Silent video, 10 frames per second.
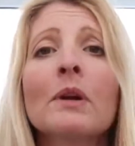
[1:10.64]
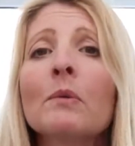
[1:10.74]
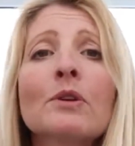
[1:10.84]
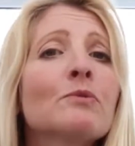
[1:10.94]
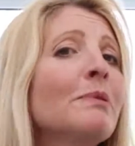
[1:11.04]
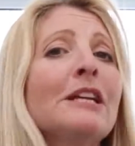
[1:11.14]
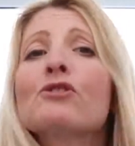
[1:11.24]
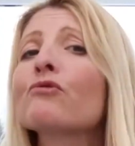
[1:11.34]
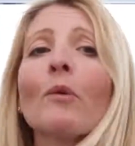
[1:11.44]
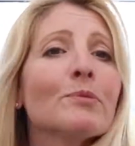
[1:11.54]
we would be
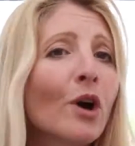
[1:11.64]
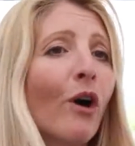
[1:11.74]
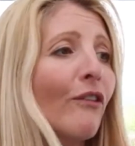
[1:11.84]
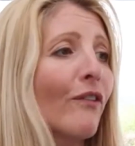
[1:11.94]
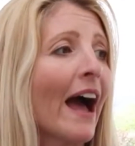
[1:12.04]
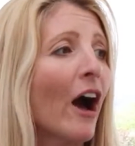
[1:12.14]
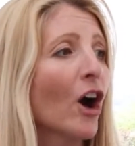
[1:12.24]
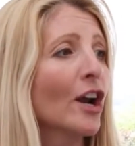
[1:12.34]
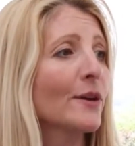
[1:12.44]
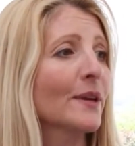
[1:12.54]
dropped off at
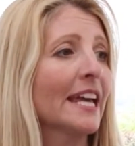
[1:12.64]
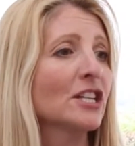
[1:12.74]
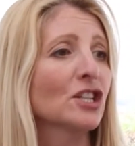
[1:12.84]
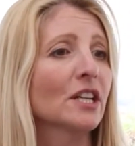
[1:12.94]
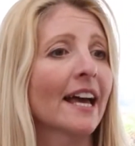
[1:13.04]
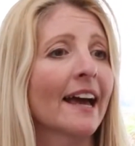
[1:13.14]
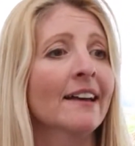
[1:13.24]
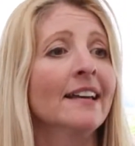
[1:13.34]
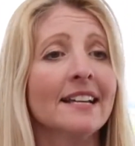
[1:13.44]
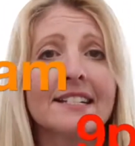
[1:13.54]
our location at
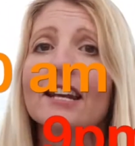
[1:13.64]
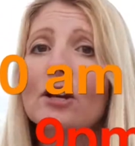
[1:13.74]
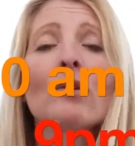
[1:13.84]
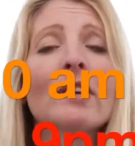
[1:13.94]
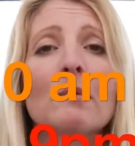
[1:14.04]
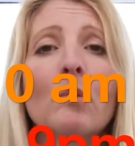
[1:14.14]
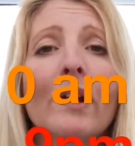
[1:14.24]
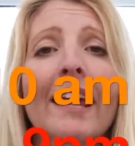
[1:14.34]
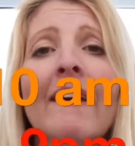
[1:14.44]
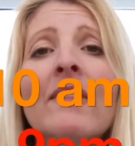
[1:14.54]
10 o'clock in the
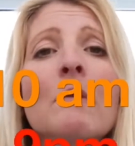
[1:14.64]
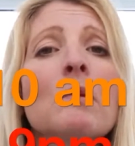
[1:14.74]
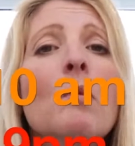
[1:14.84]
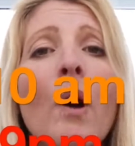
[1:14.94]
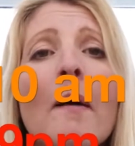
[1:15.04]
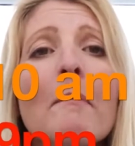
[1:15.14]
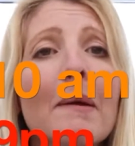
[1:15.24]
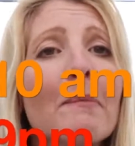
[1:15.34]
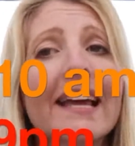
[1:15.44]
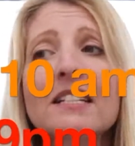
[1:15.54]
morning and then we weren't
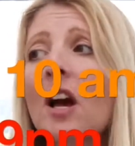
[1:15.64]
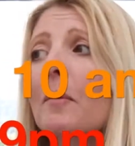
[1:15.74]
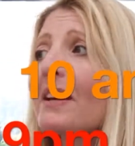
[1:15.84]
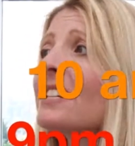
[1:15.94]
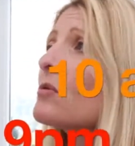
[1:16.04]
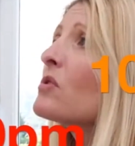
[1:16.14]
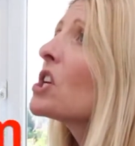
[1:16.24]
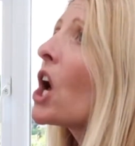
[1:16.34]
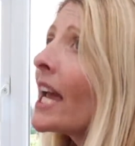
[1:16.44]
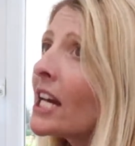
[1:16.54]
being picked up until
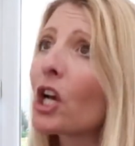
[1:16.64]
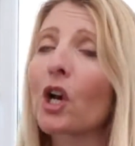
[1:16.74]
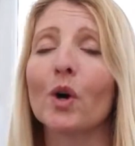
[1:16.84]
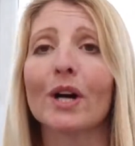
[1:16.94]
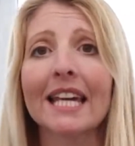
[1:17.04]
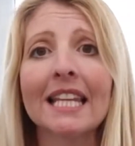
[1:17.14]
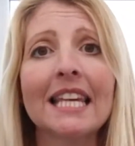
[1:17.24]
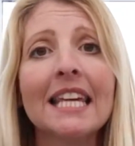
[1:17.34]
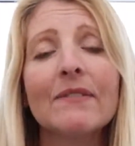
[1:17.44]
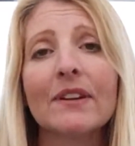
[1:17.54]
9 o'clock in the
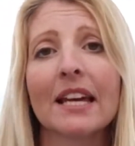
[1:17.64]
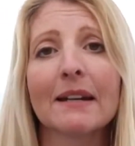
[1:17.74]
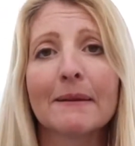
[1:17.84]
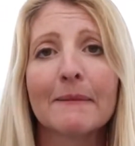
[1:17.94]
evening.